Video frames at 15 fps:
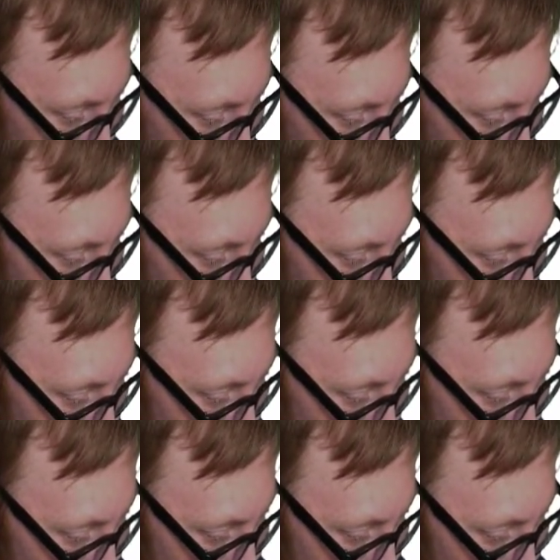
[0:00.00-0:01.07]

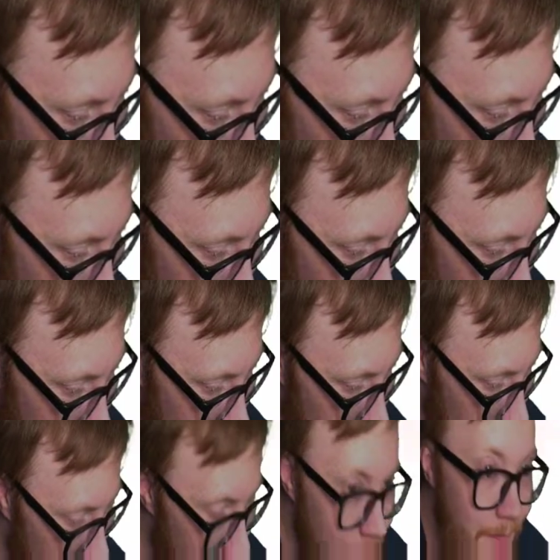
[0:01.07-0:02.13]
But
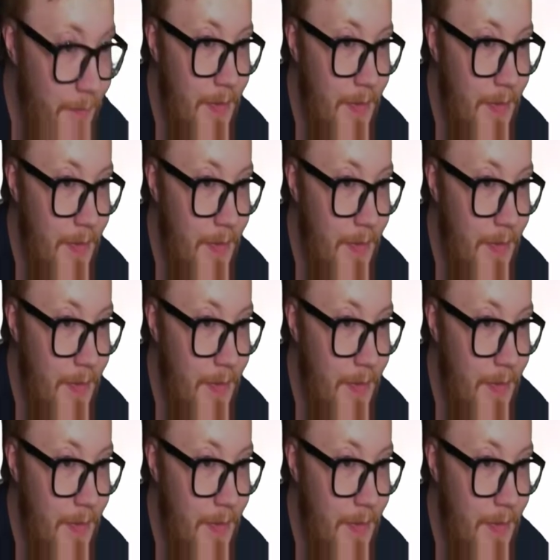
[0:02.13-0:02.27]
yeah.